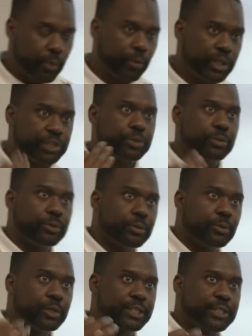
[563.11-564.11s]
which
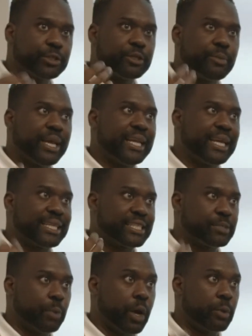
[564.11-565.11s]
we're still debating at
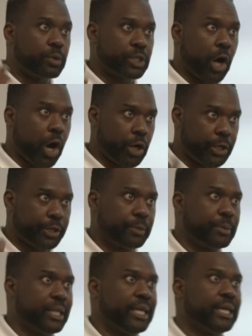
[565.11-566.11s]
this point, was
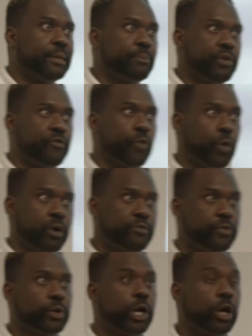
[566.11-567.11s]
arguably before
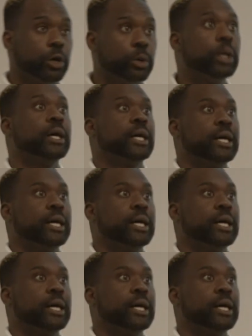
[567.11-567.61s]
Foucault.